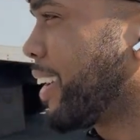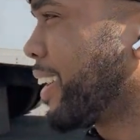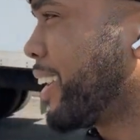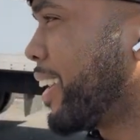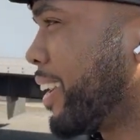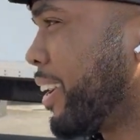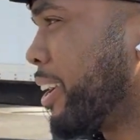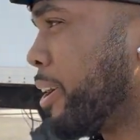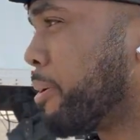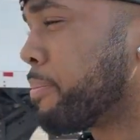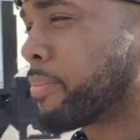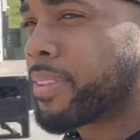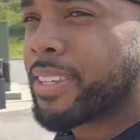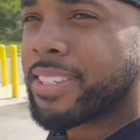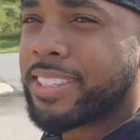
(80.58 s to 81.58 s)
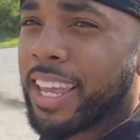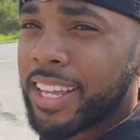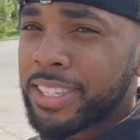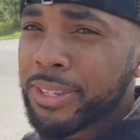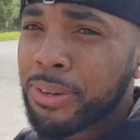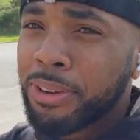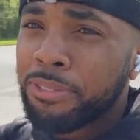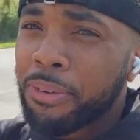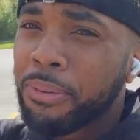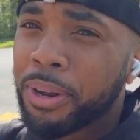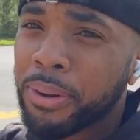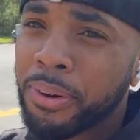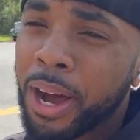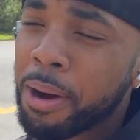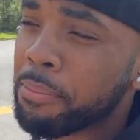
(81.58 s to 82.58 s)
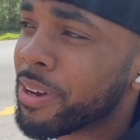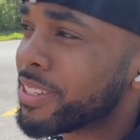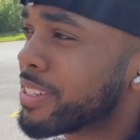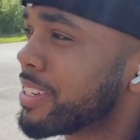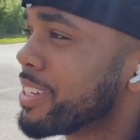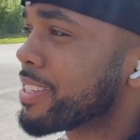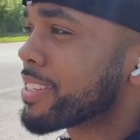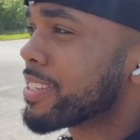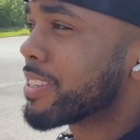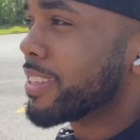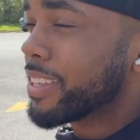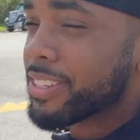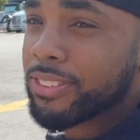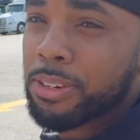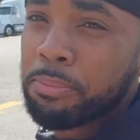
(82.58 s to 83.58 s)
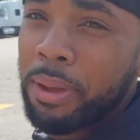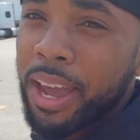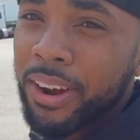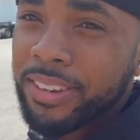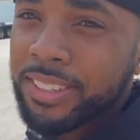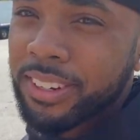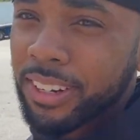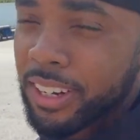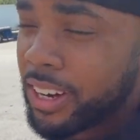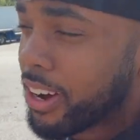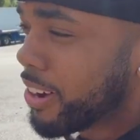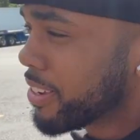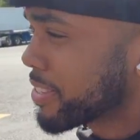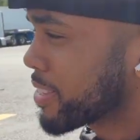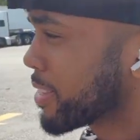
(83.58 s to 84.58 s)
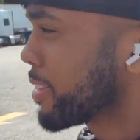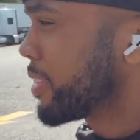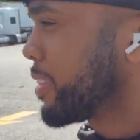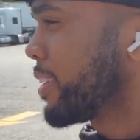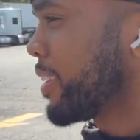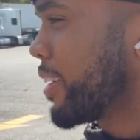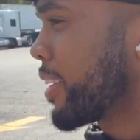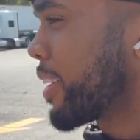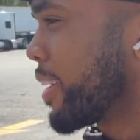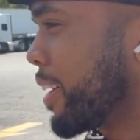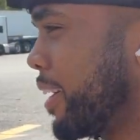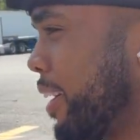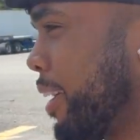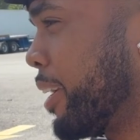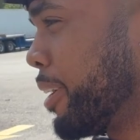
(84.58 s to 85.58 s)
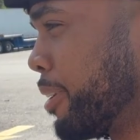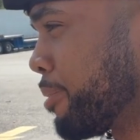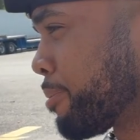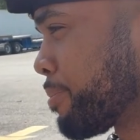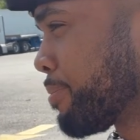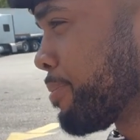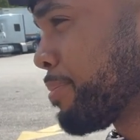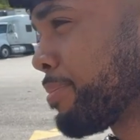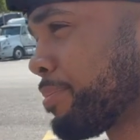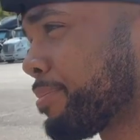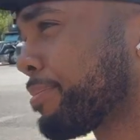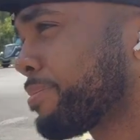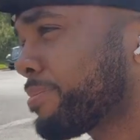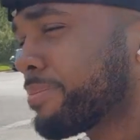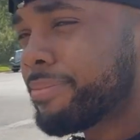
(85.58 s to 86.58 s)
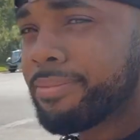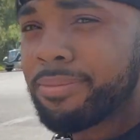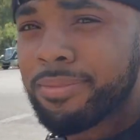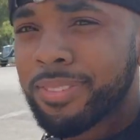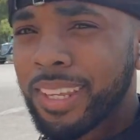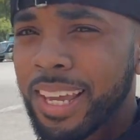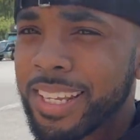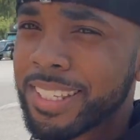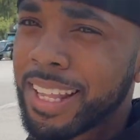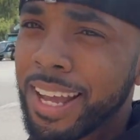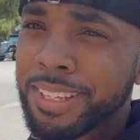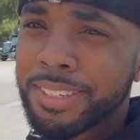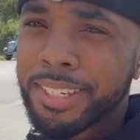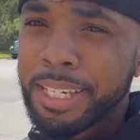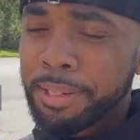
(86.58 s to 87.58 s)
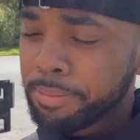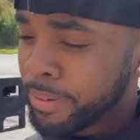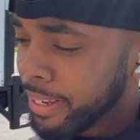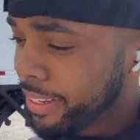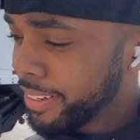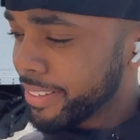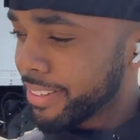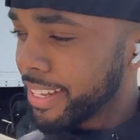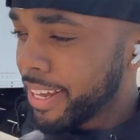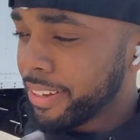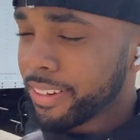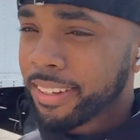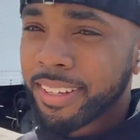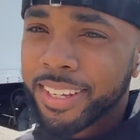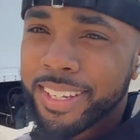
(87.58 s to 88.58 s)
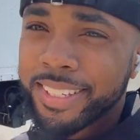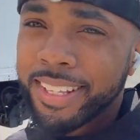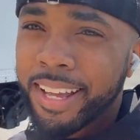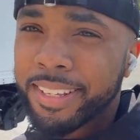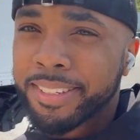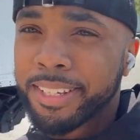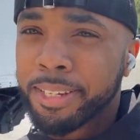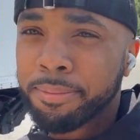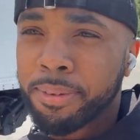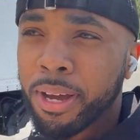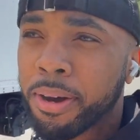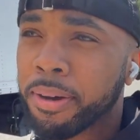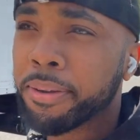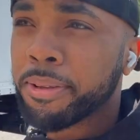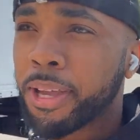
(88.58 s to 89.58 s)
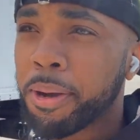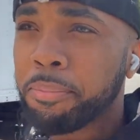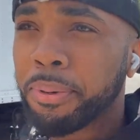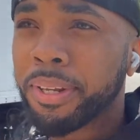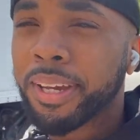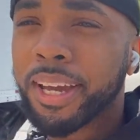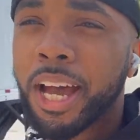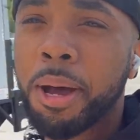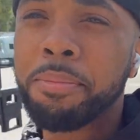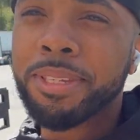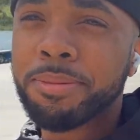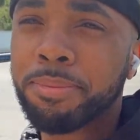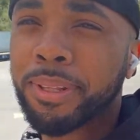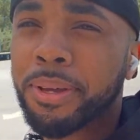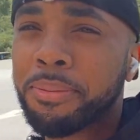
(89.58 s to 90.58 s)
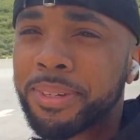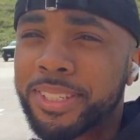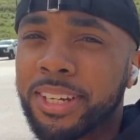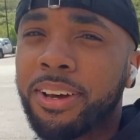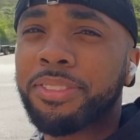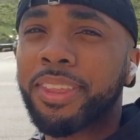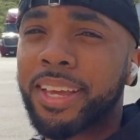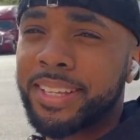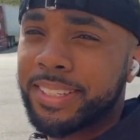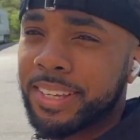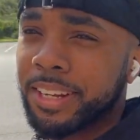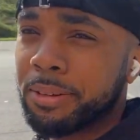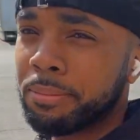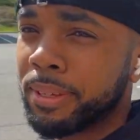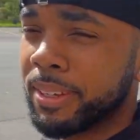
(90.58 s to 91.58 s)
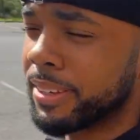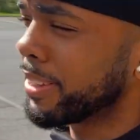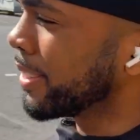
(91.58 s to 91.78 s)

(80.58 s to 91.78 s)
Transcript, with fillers: Um, stay tuned if you wanna know how much this, this repair is gonna cost. Uh, it's not cheap, man. It's not, it's not cheap. Y'all, y'all put in the comments below what y'all think it's gonna be.